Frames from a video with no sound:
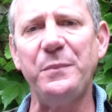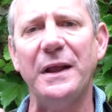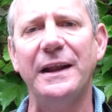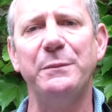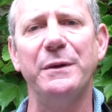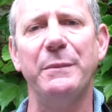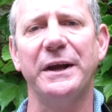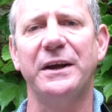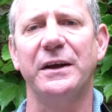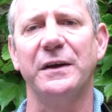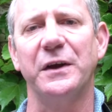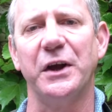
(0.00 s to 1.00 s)
make
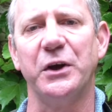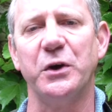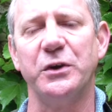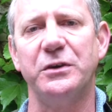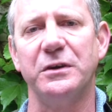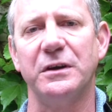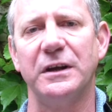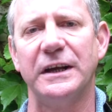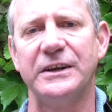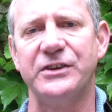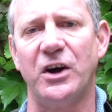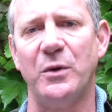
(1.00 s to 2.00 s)
a good
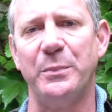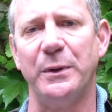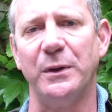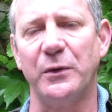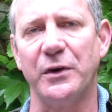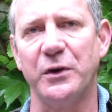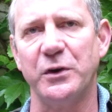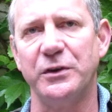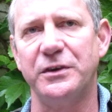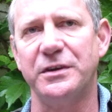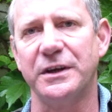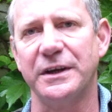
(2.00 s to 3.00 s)
example or a
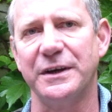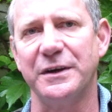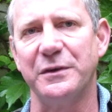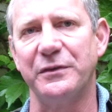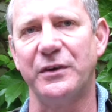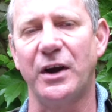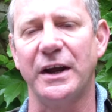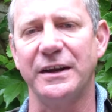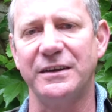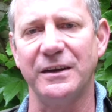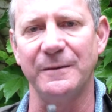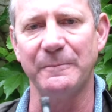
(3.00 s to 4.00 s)
good
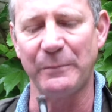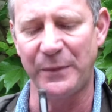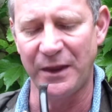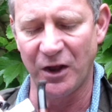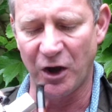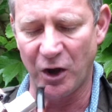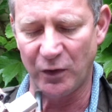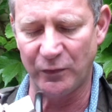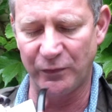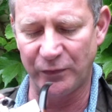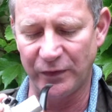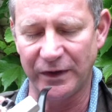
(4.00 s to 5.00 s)
variety
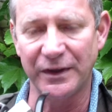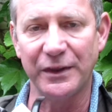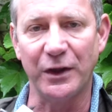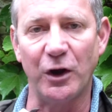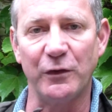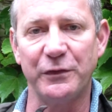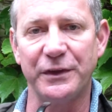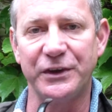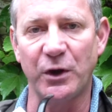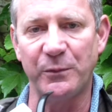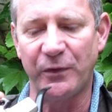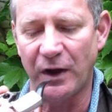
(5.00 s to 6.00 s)
of the
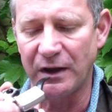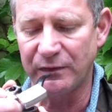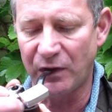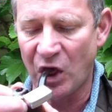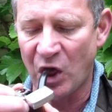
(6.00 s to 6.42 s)
top 5.